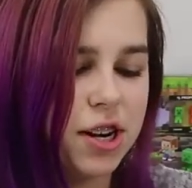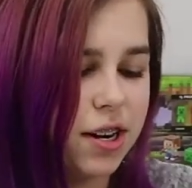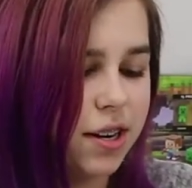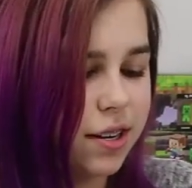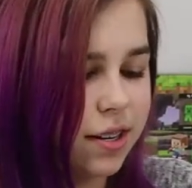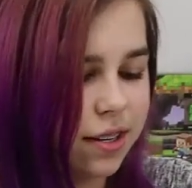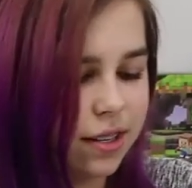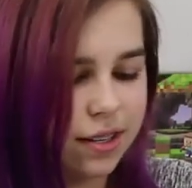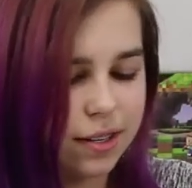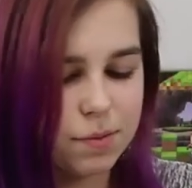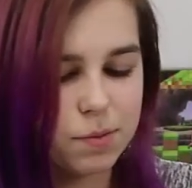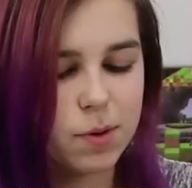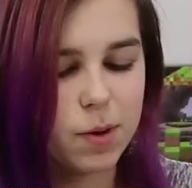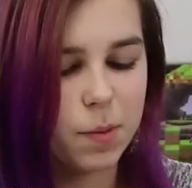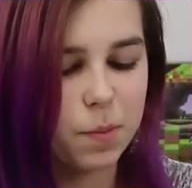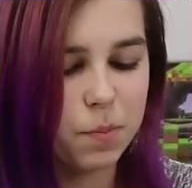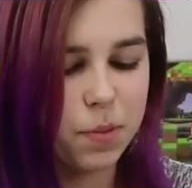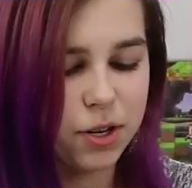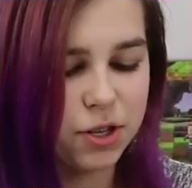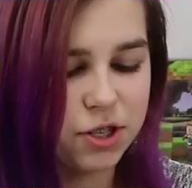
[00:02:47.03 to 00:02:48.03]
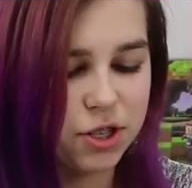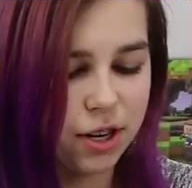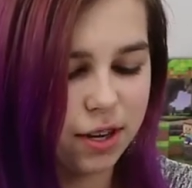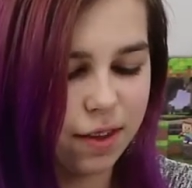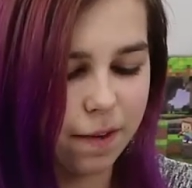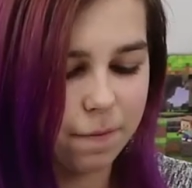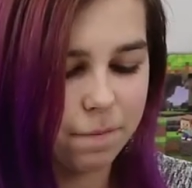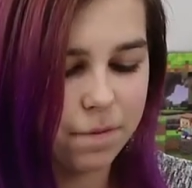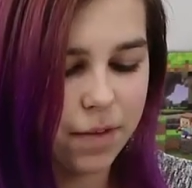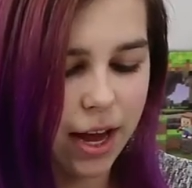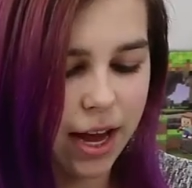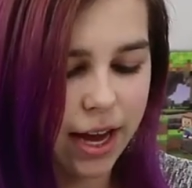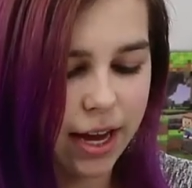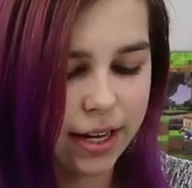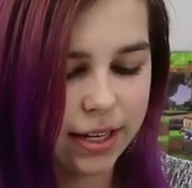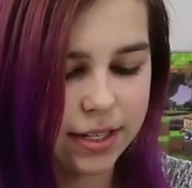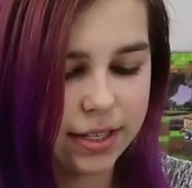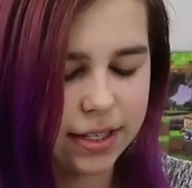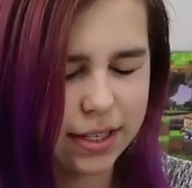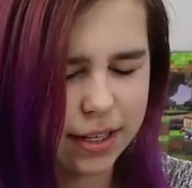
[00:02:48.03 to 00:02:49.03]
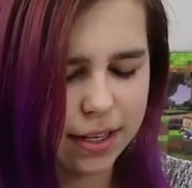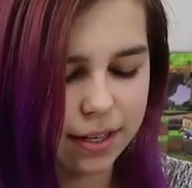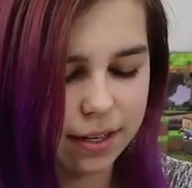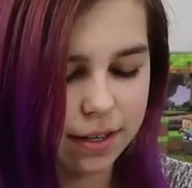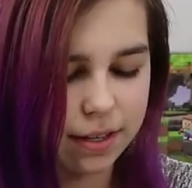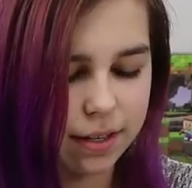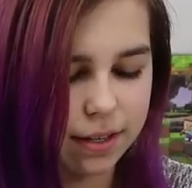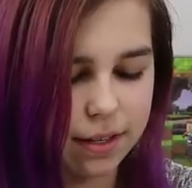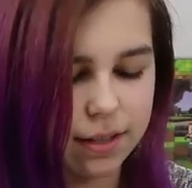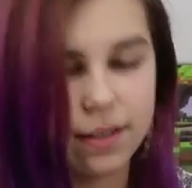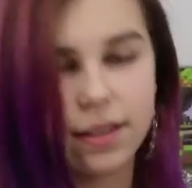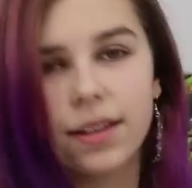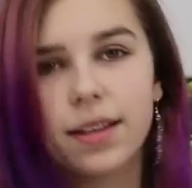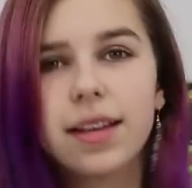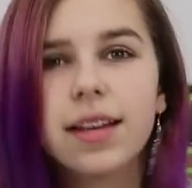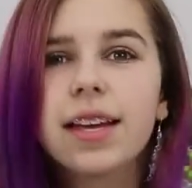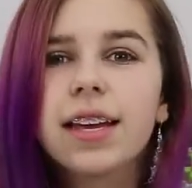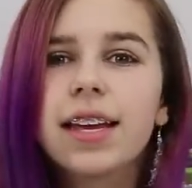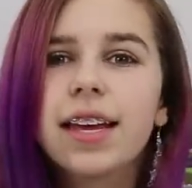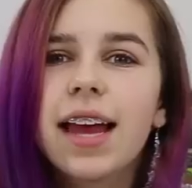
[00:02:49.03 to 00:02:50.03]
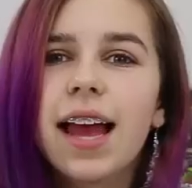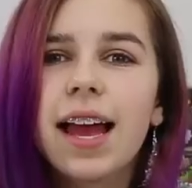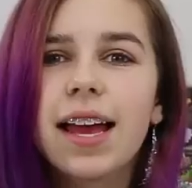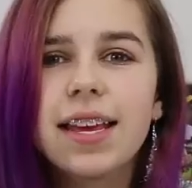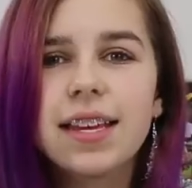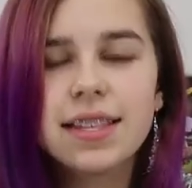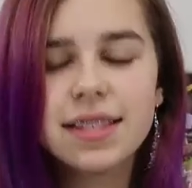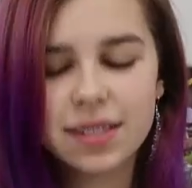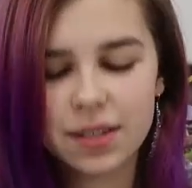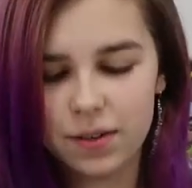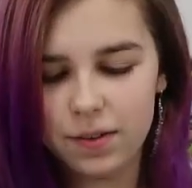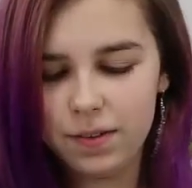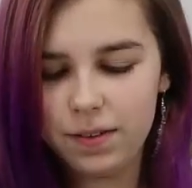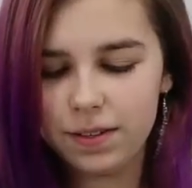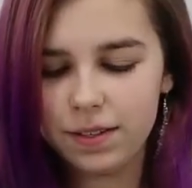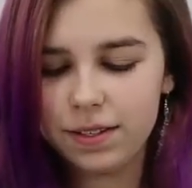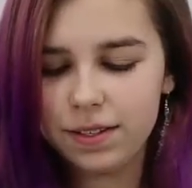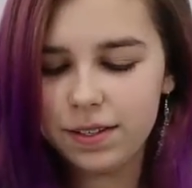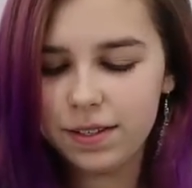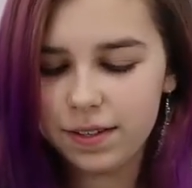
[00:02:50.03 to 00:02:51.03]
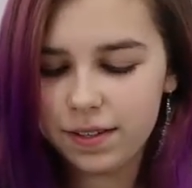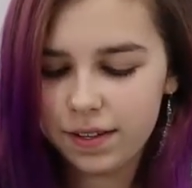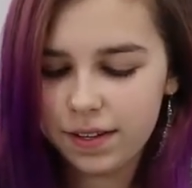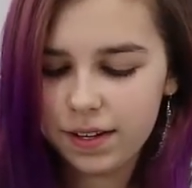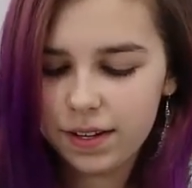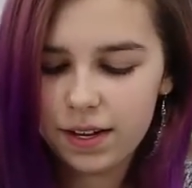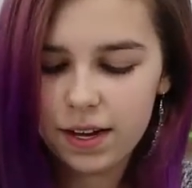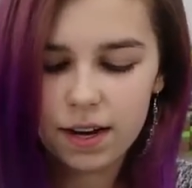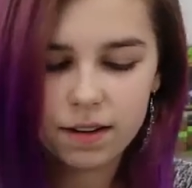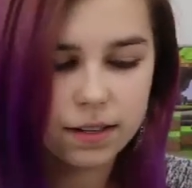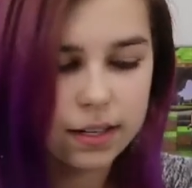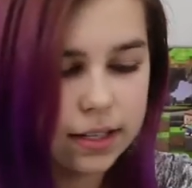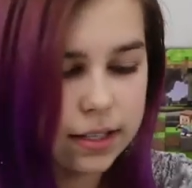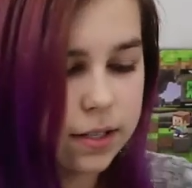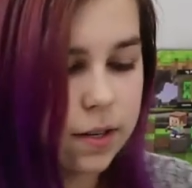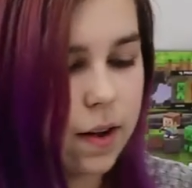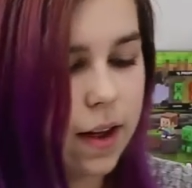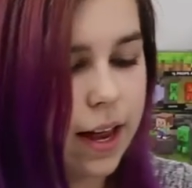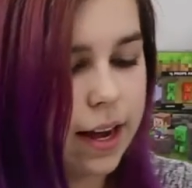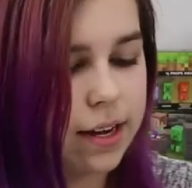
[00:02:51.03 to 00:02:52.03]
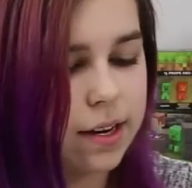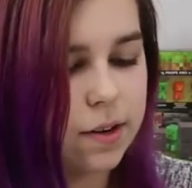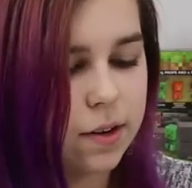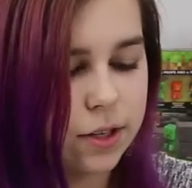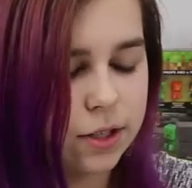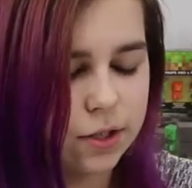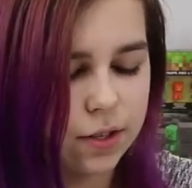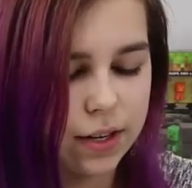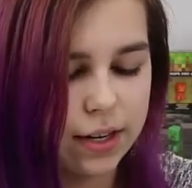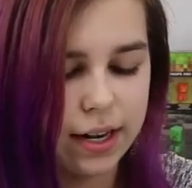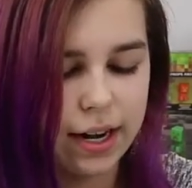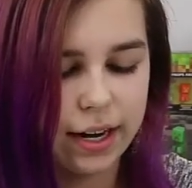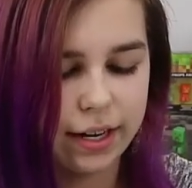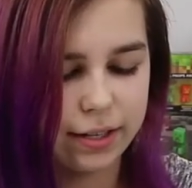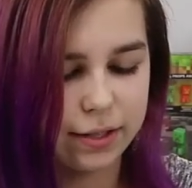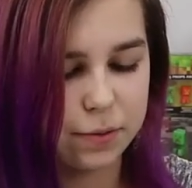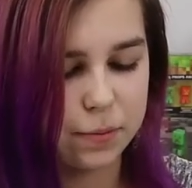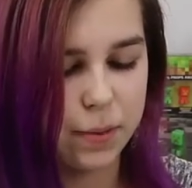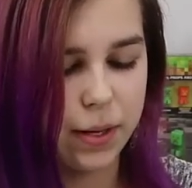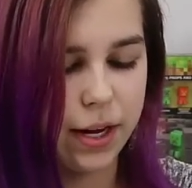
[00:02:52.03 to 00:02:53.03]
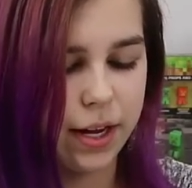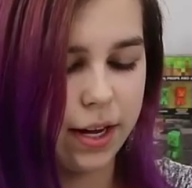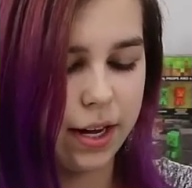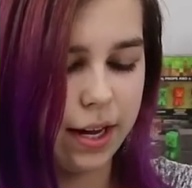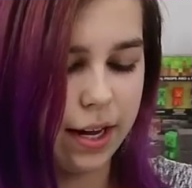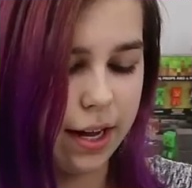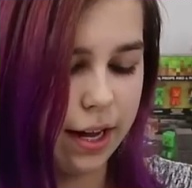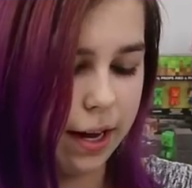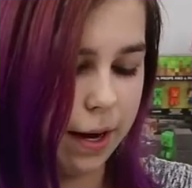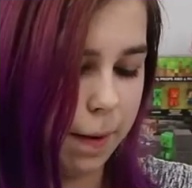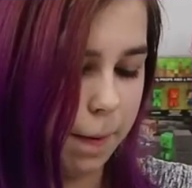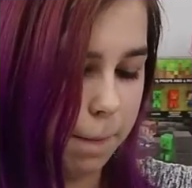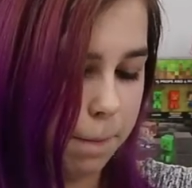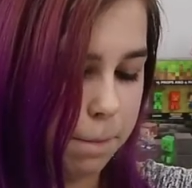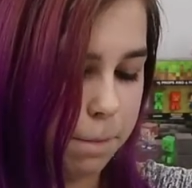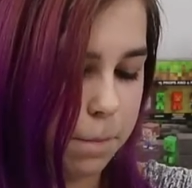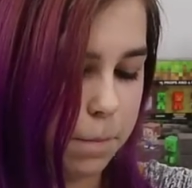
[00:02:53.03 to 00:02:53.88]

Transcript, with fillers: I'm gonna punch you in the face. Yeah, he's cool. All right, let's go ahead and go on to our next one.